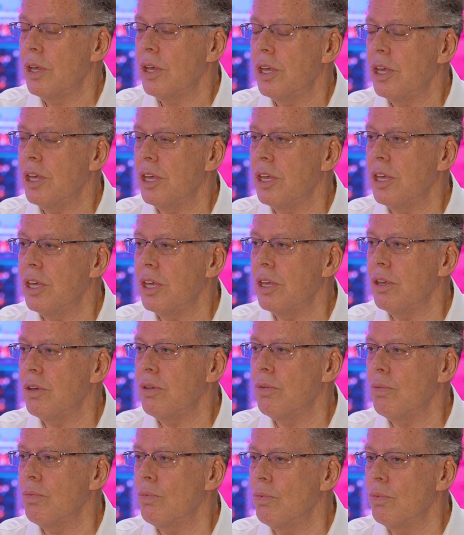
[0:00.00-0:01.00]

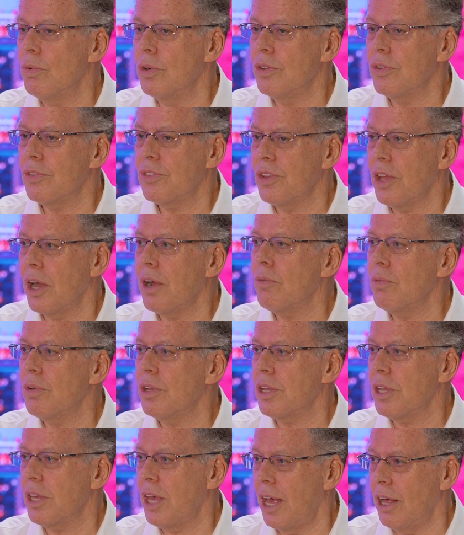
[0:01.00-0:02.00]
he was not
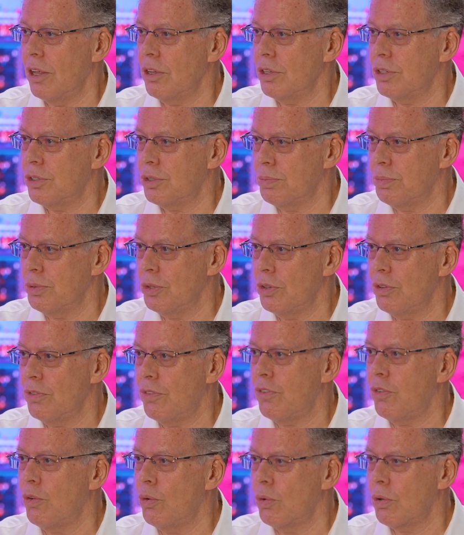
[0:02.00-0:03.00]
really eligible
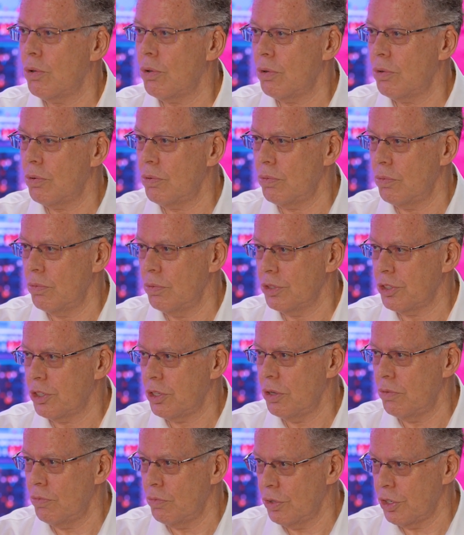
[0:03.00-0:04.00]
for
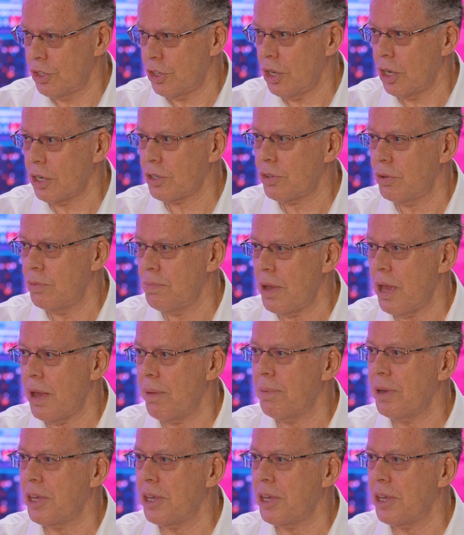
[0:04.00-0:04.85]
rituximab